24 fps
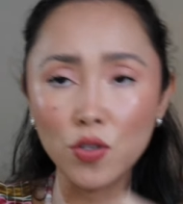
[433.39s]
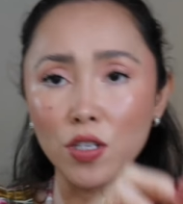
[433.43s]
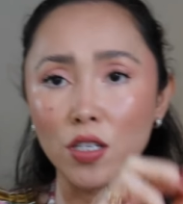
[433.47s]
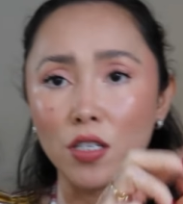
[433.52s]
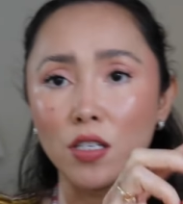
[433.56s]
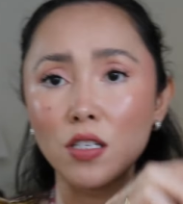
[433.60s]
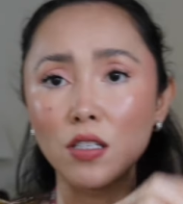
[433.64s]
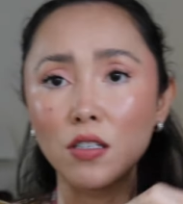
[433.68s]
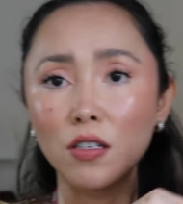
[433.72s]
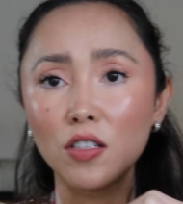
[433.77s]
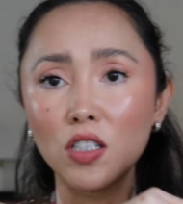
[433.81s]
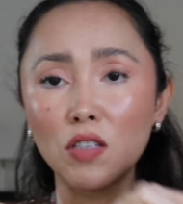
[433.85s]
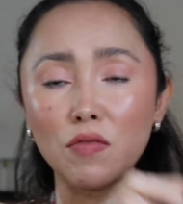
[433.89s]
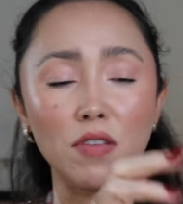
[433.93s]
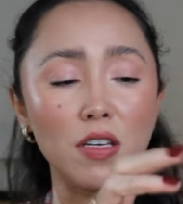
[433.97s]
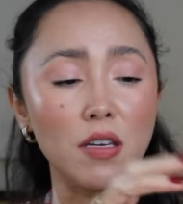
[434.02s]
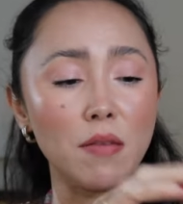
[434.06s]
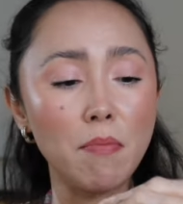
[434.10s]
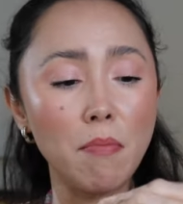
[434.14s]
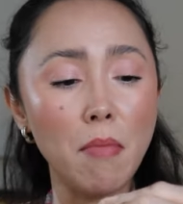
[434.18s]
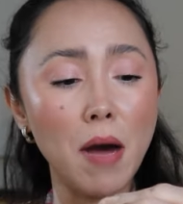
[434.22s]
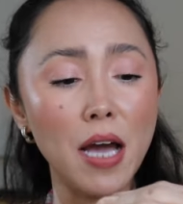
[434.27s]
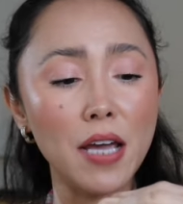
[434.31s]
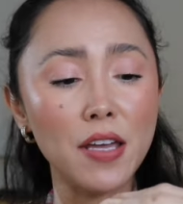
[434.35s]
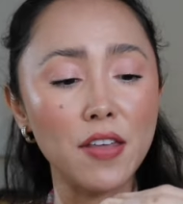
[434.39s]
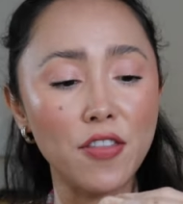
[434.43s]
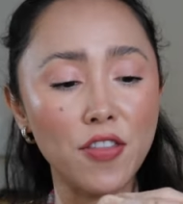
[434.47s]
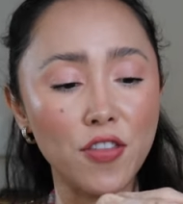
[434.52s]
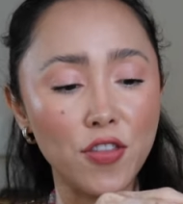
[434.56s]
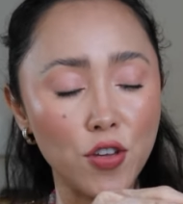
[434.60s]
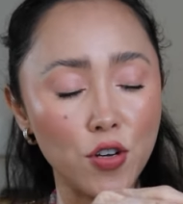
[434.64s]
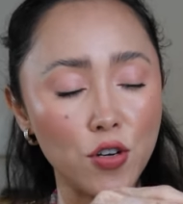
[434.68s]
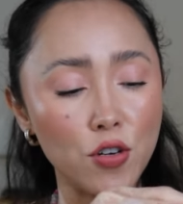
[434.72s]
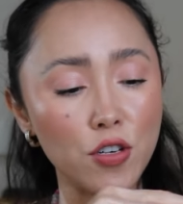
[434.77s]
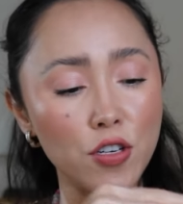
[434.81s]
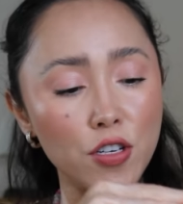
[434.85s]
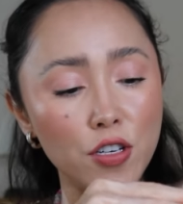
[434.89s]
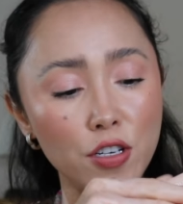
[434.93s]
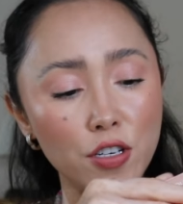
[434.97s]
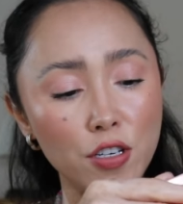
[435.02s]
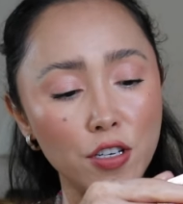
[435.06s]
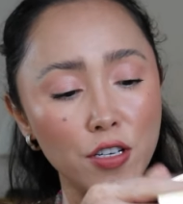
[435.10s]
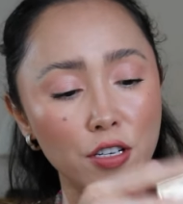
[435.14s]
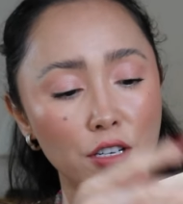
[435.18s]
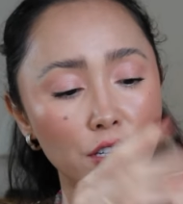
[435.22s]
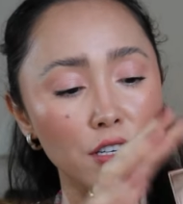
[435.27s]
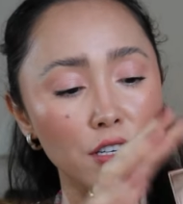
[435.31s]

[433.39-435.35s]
This is going to be my third